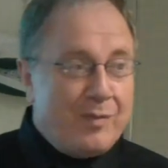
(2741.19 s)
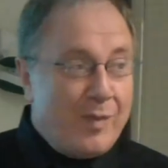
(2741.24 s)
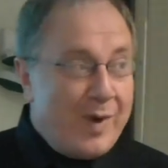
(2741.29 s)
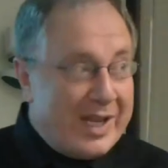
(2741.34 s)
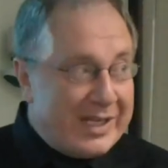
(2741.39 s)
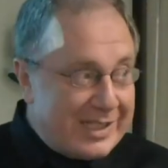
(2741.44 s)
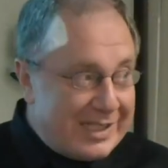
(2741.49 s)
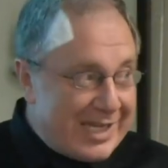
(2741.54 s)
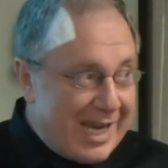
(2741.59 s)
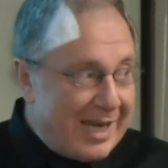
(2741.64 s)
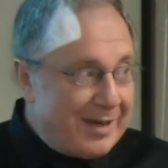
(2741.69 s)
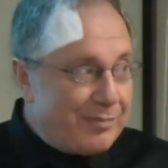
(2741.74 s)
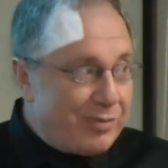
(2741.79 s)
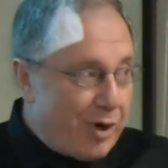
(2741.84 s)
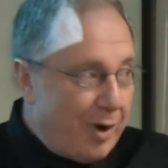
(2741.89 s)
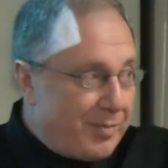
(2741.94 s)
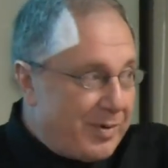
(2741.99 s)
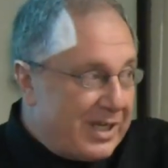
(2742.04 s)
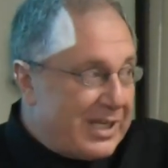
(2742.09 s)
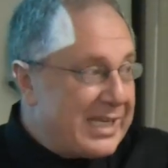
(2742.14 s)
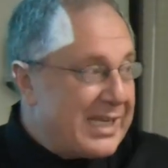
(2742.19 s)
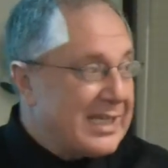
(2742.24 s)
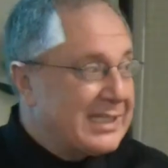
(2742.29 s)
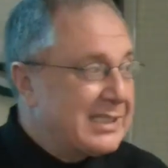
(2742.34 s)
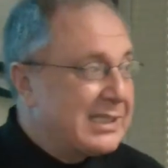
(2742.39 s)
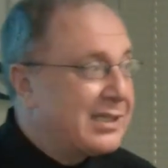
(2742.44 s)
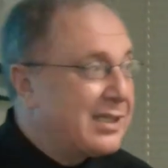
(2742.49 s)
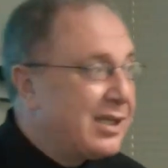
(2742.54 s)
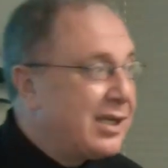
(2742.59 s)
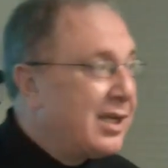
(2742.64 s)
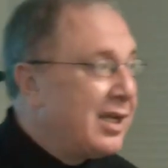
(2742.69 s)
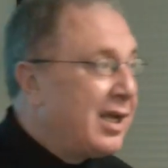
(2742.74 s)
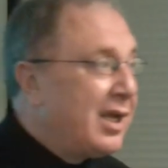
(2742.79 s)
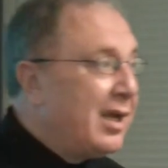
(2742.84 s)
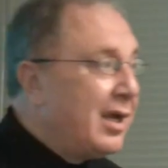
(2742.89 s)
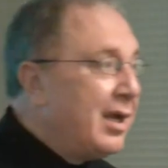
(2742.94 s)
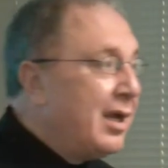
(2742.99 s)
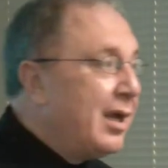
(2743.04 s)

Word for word: when done properly. Yes? But